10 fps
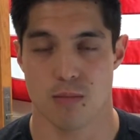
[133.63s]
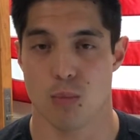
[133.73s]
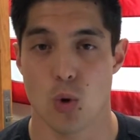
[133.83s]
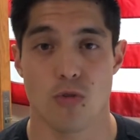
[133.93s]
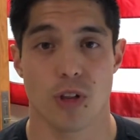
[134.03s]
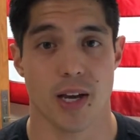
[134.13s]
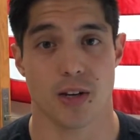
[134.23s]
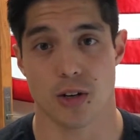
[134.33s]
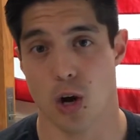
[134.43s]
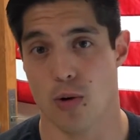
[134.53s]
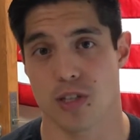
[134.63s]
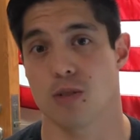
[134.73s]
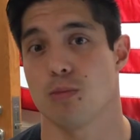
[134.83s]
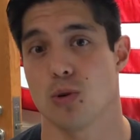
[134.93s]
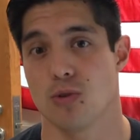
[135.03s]
Move like you're going
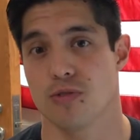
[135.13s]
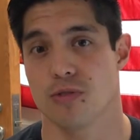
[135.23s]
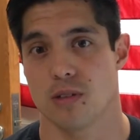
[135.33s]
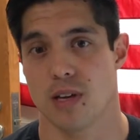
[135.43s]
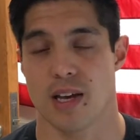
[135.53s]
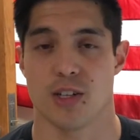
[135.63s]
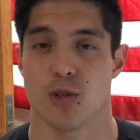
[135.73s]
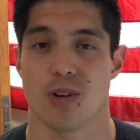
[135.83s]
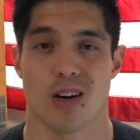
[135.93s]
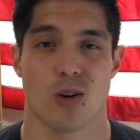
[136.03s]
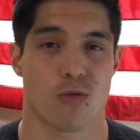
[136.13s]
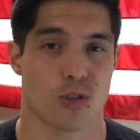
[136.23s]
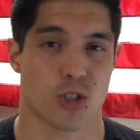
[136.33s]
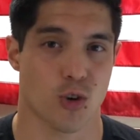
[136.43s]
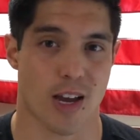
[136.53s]
to move, and do not
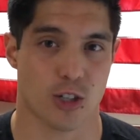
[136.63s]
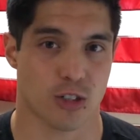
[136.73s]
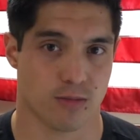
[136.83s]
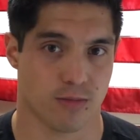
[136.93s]
overstretch.